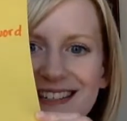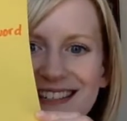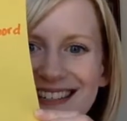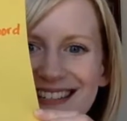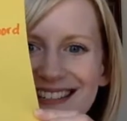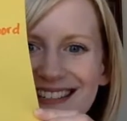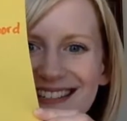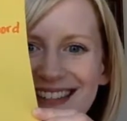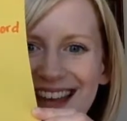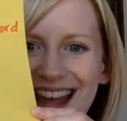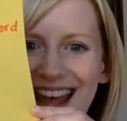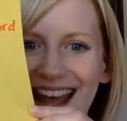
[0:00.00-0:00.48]

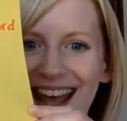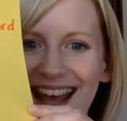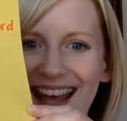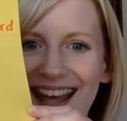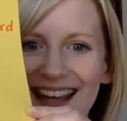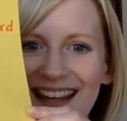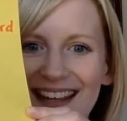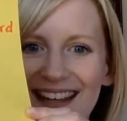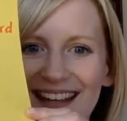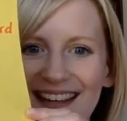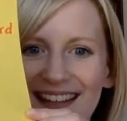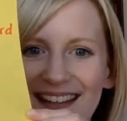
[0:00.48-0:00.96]

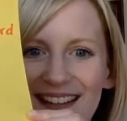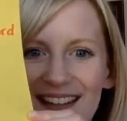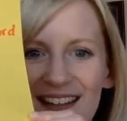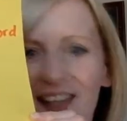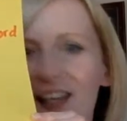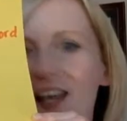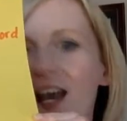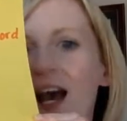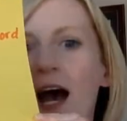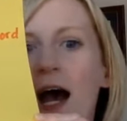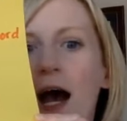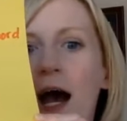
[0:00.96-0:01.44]
today.
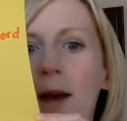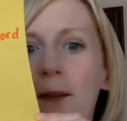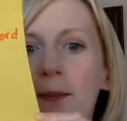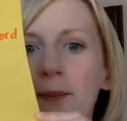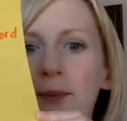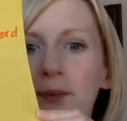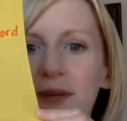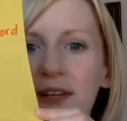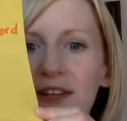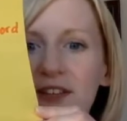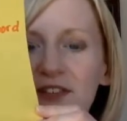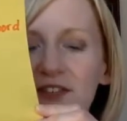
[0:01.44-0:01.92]
A
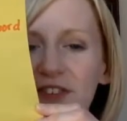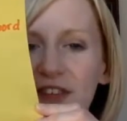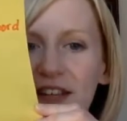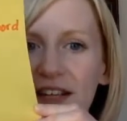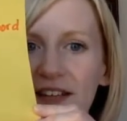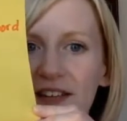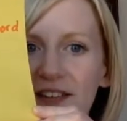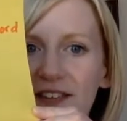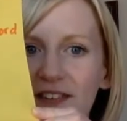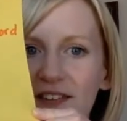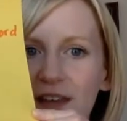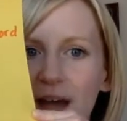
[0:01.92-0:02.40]

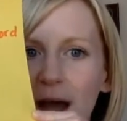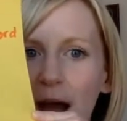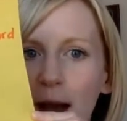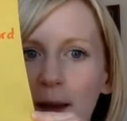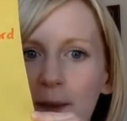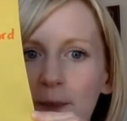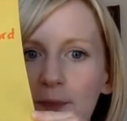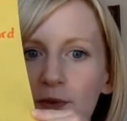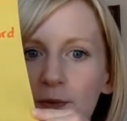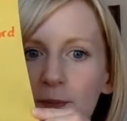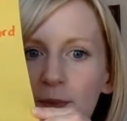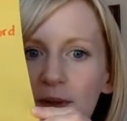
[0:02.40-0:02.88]
prefix
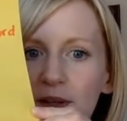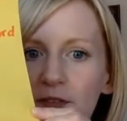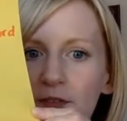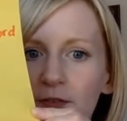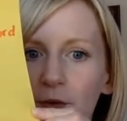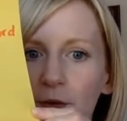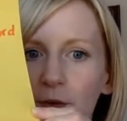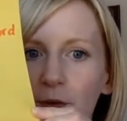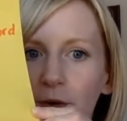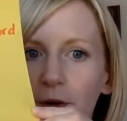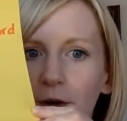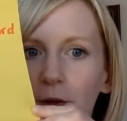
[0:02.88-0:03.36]
comes
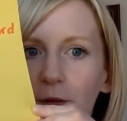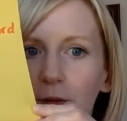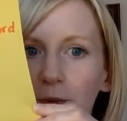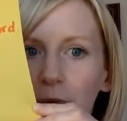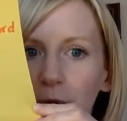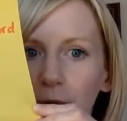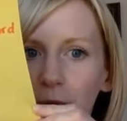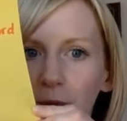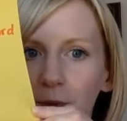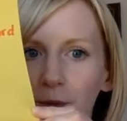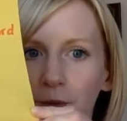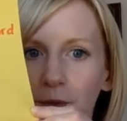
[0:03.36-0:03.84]
before a
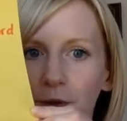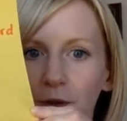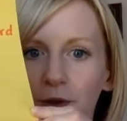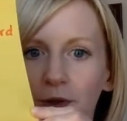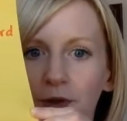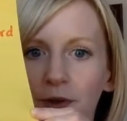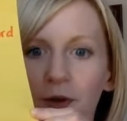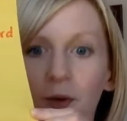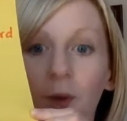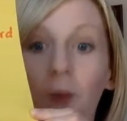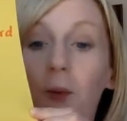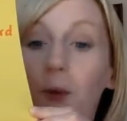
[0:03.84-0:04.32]
root
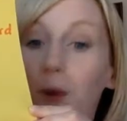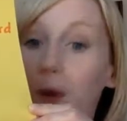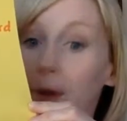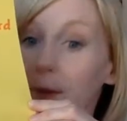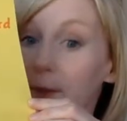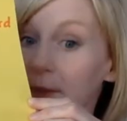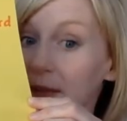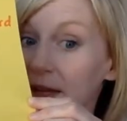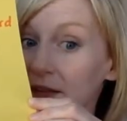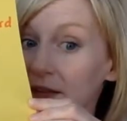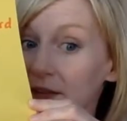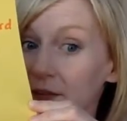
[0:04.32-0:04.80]
word or a
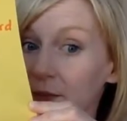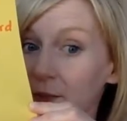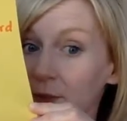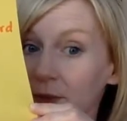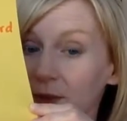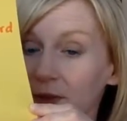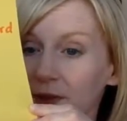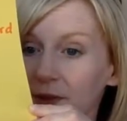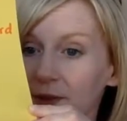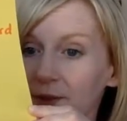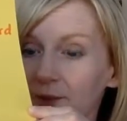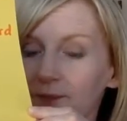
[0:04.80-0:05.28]
base
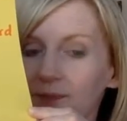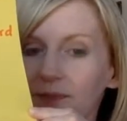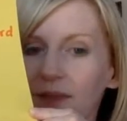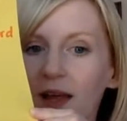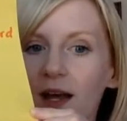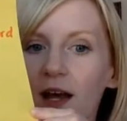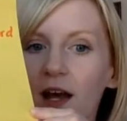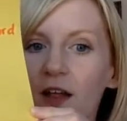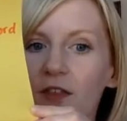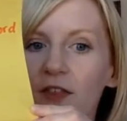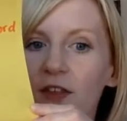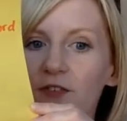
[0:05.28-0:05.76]
word.
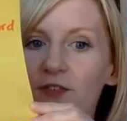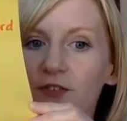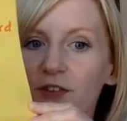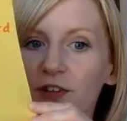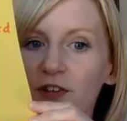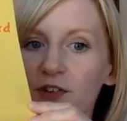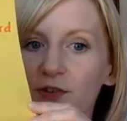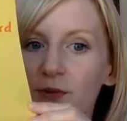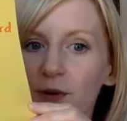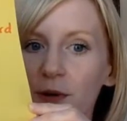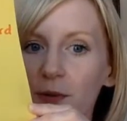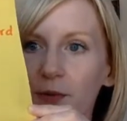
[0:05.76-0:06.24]
The
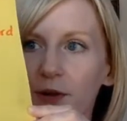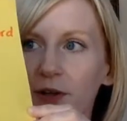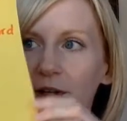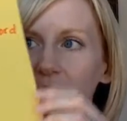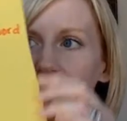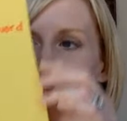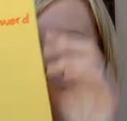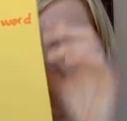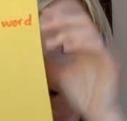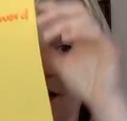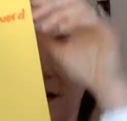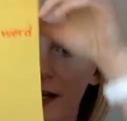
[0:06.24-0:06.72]
first one we're going
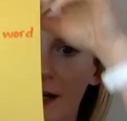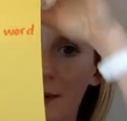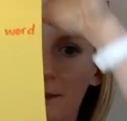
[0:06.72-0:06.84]
to talk